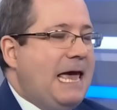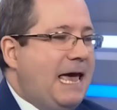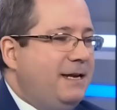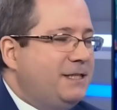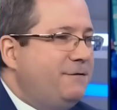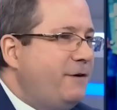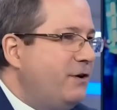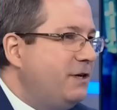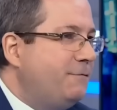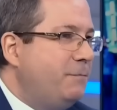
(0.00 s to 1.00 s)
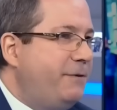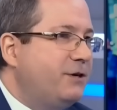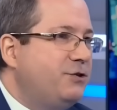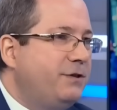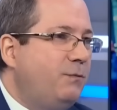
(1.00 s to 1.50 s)
And it's a very different
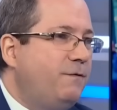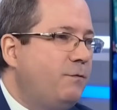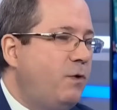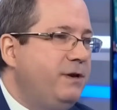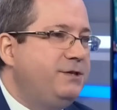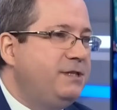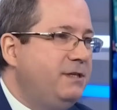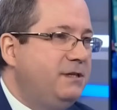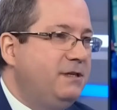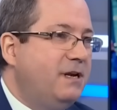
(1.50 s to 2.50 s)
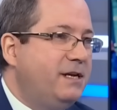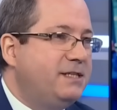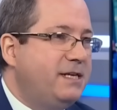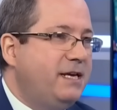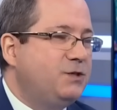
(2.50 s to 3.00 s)
picture than from what you see in the
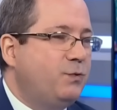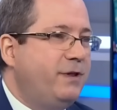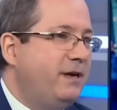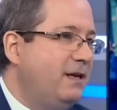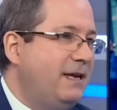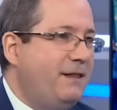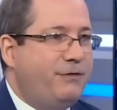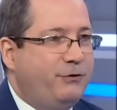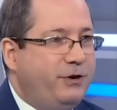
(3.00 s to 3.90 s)
United States, where they can get